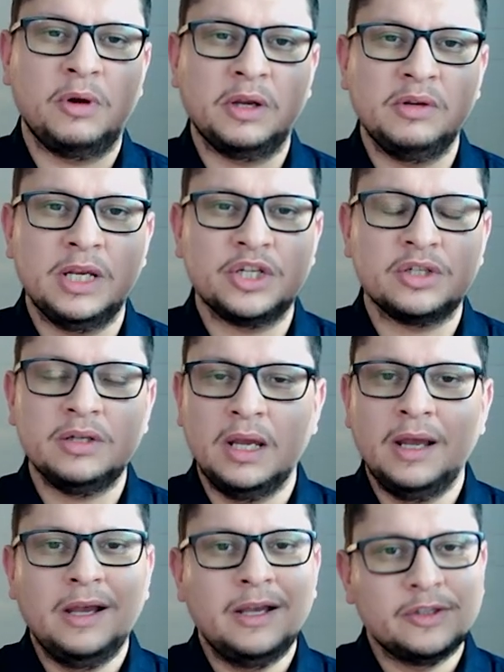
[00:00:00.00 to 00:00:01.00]
regulation.
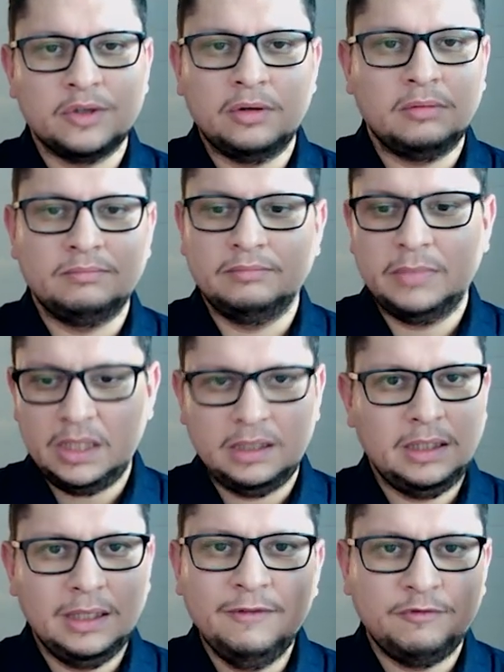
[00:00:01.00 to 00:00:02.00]
So
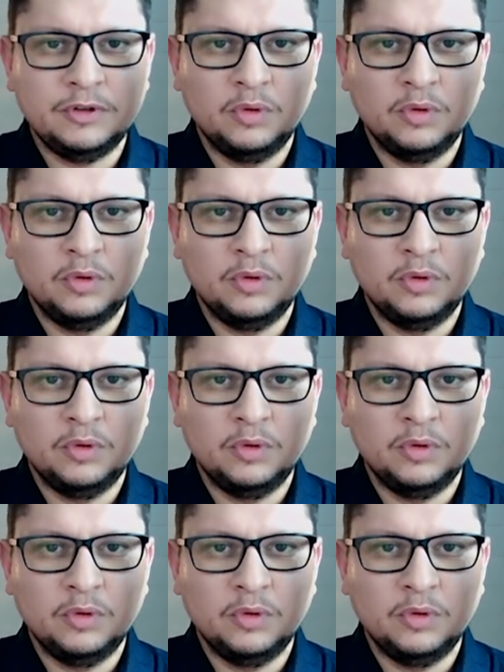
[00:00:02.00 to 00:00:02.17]
if we